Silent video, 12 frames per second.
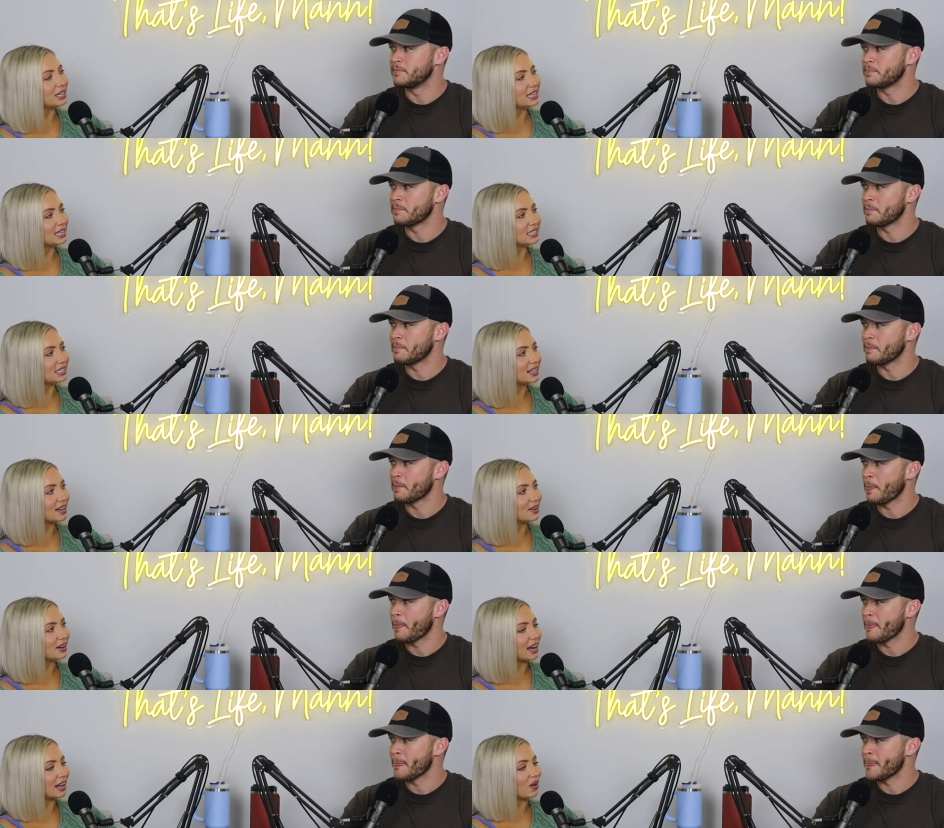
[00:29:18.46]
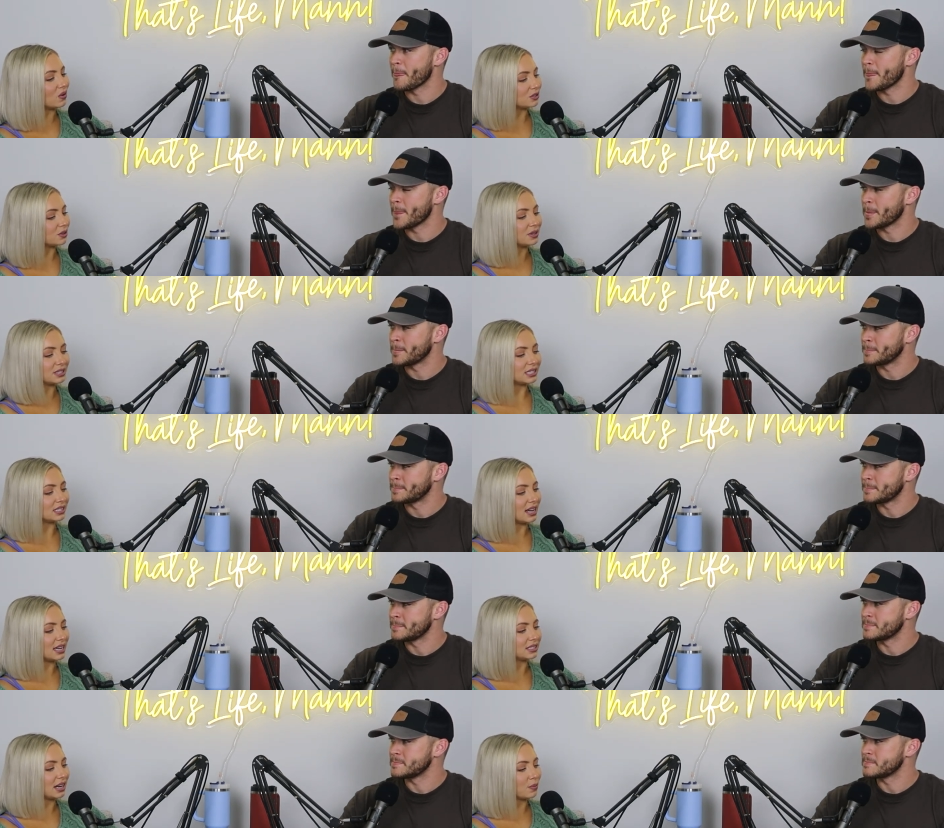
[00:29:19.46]
Speaker 1: think it's the I also this
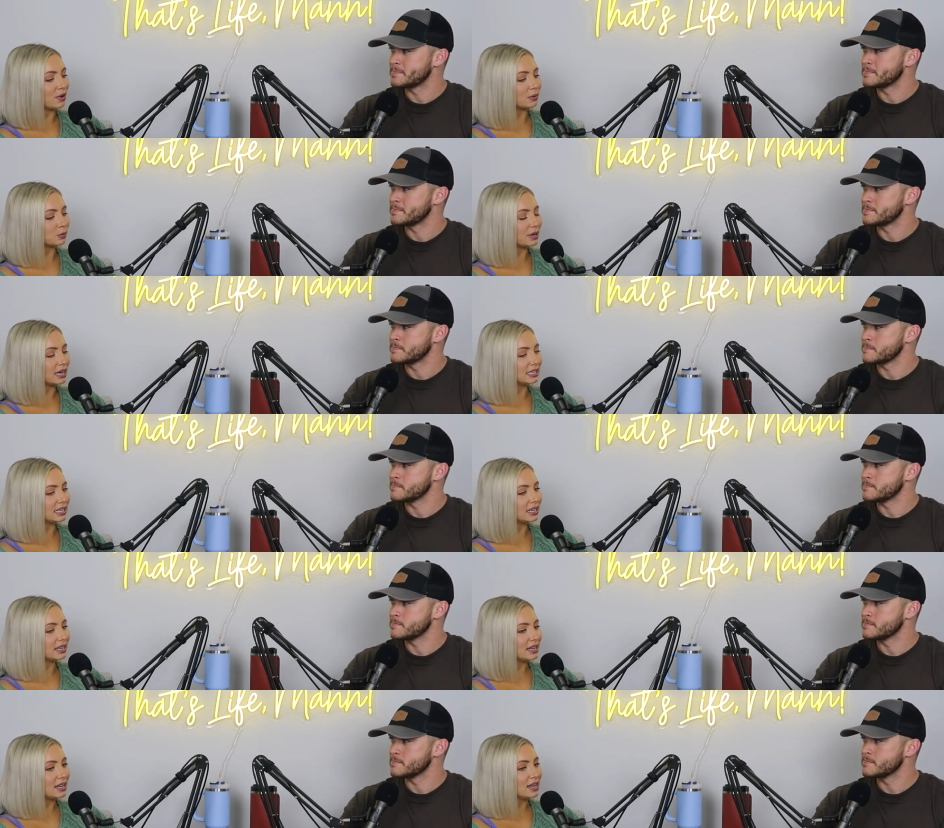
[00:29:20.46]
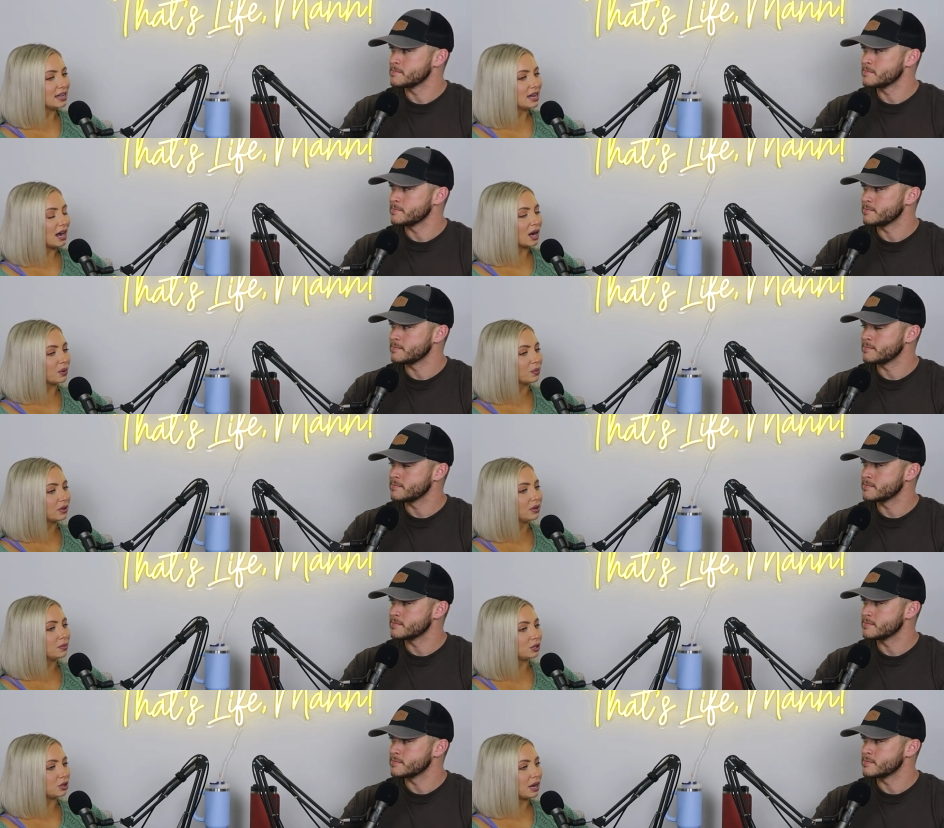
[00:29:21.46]
is last time when I was pregnant. I
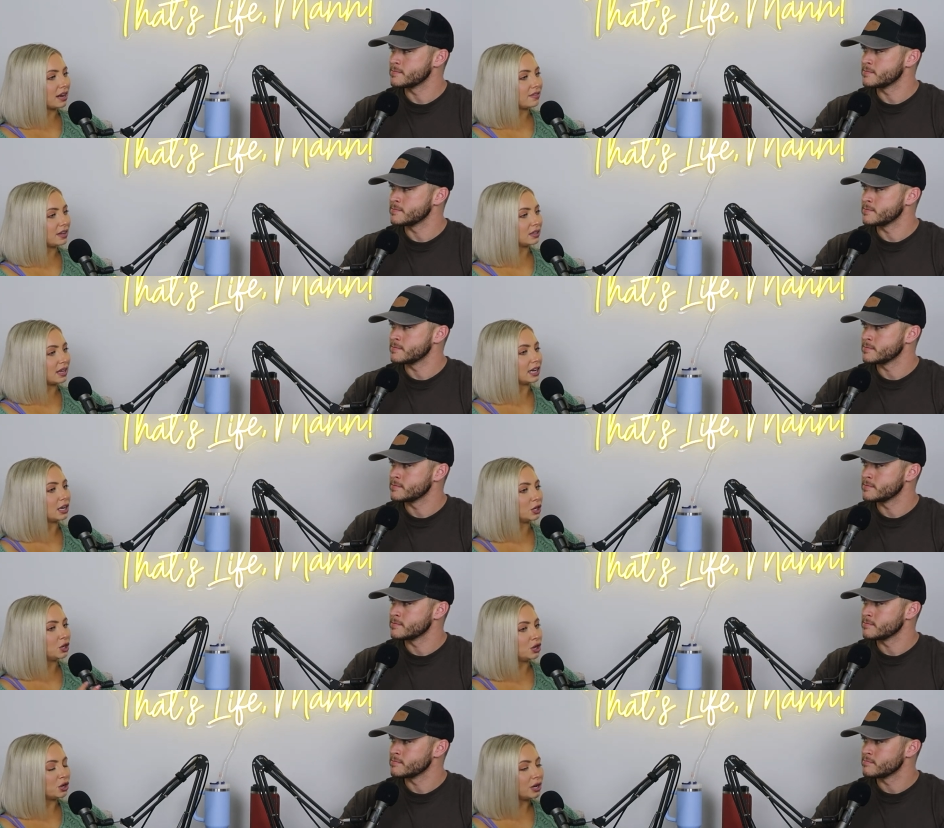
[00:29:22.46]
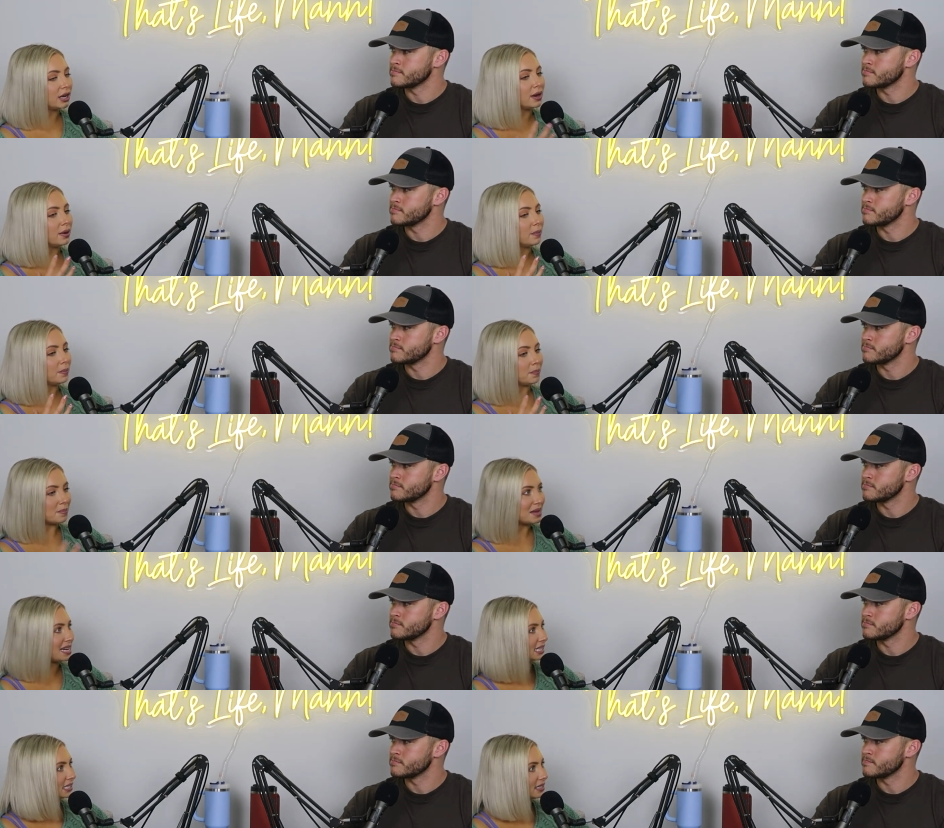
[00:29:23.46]
really was craving like good
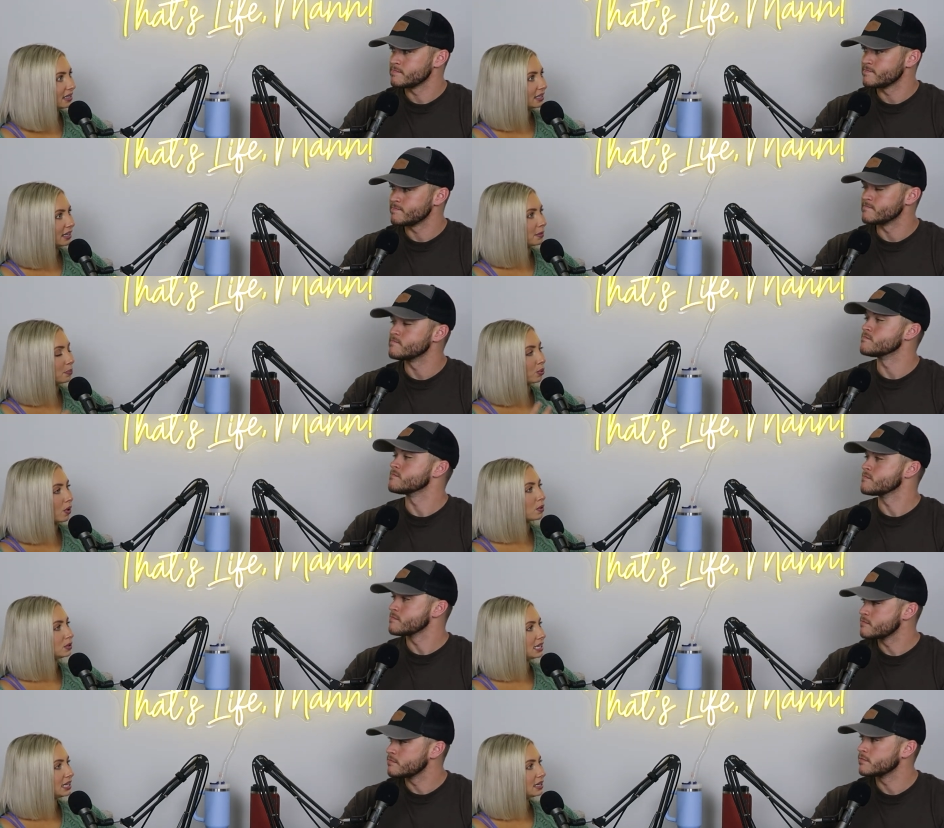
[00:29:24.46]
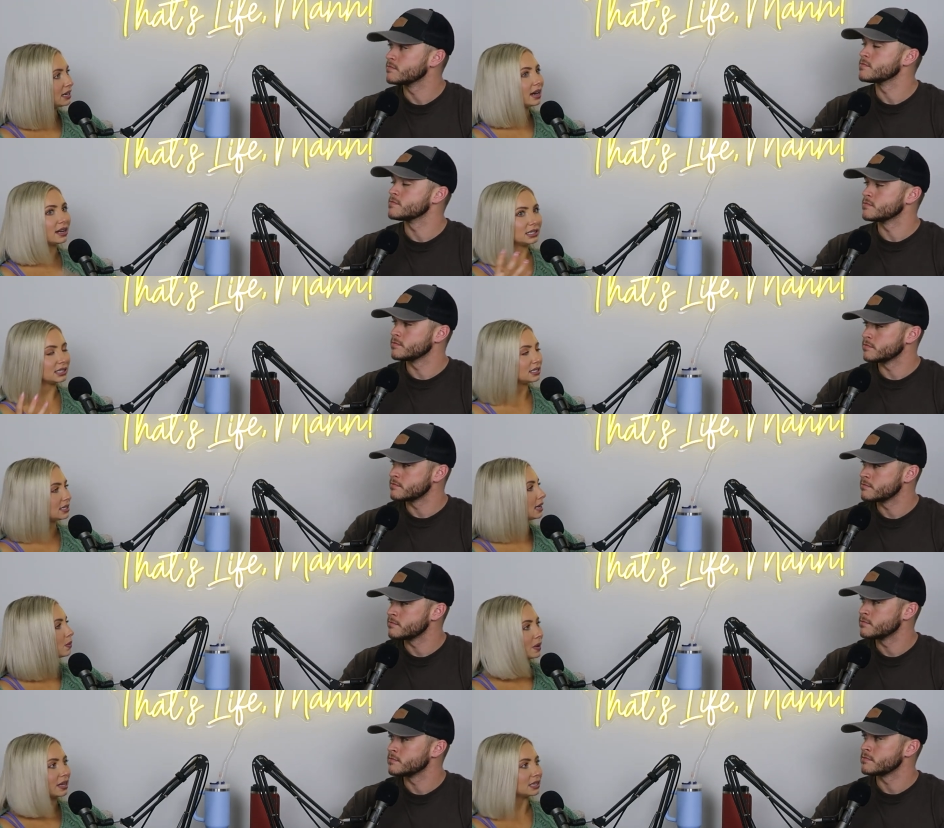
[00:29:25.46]
meat, like mm. protein. And it's the
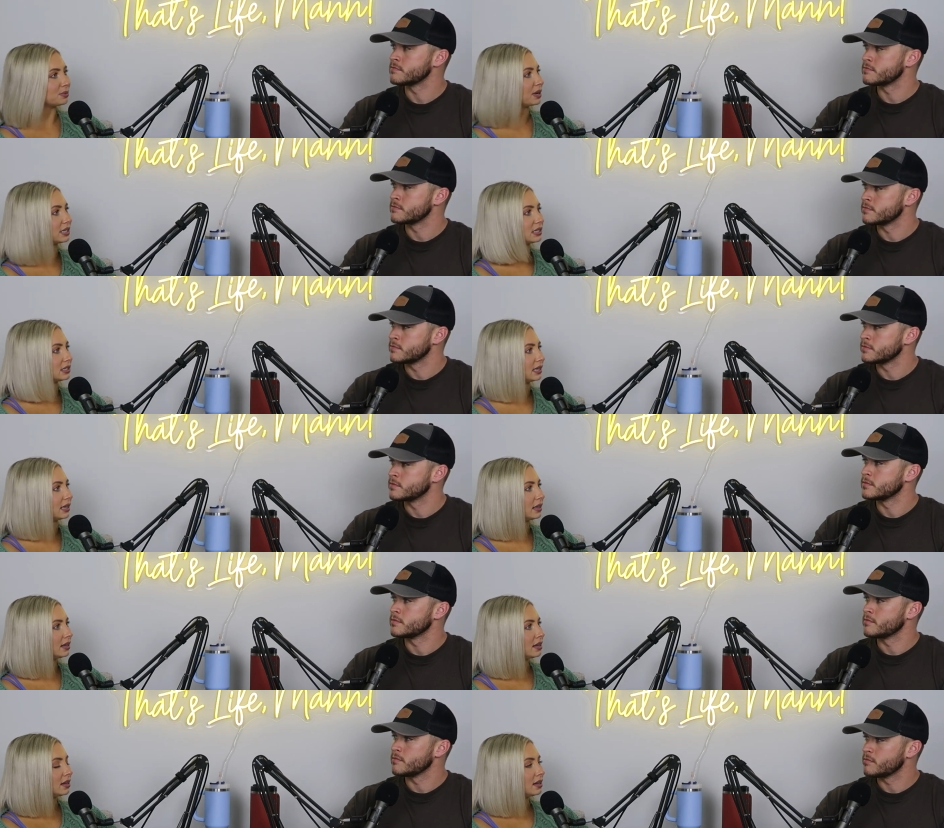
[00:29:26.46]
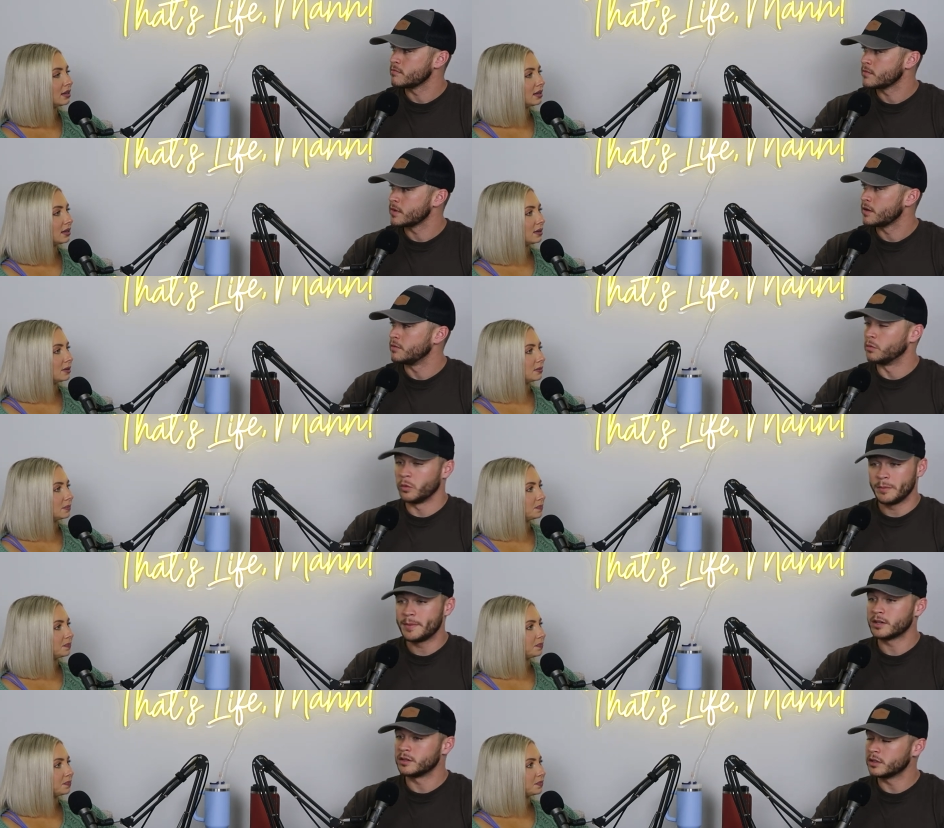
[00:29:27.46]
same way this pregnancy.
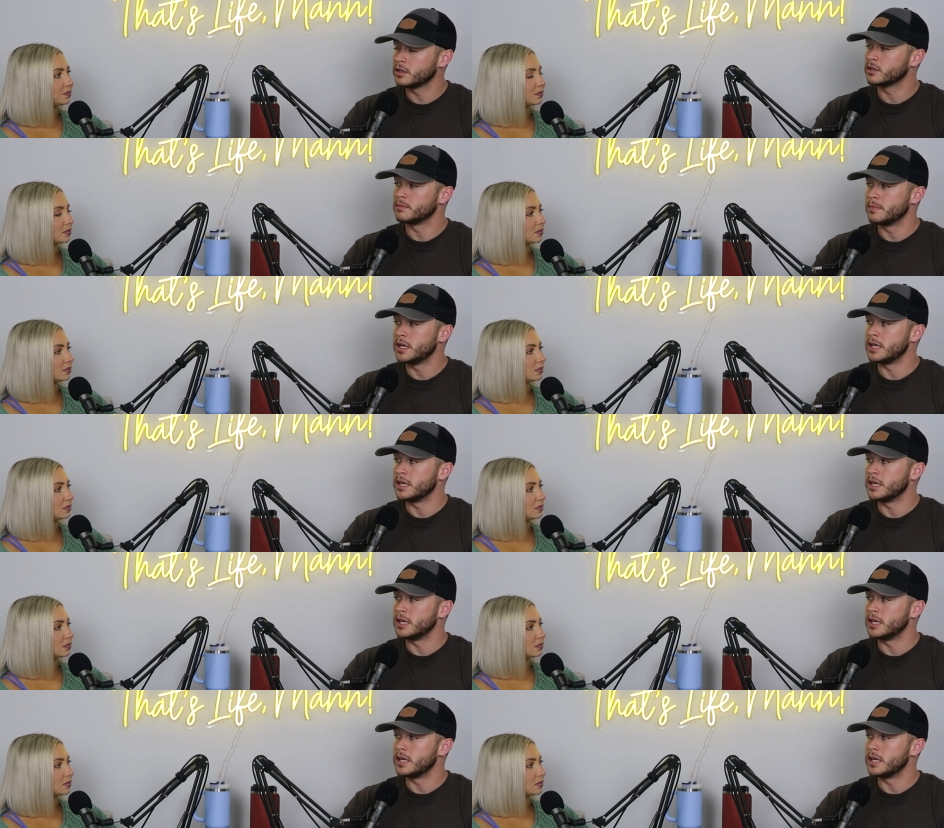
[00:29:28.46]
Speaker 2: We've been cooking good